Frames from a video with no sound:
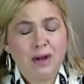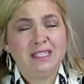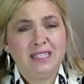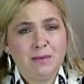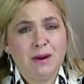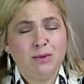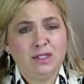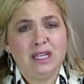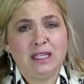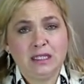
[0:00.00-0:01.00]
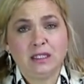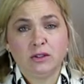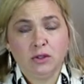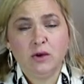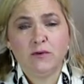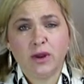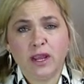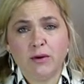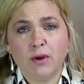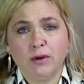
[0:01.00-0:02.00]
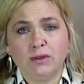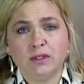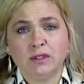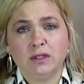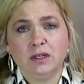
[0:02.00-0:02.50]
Step number 6 is to look for heroes.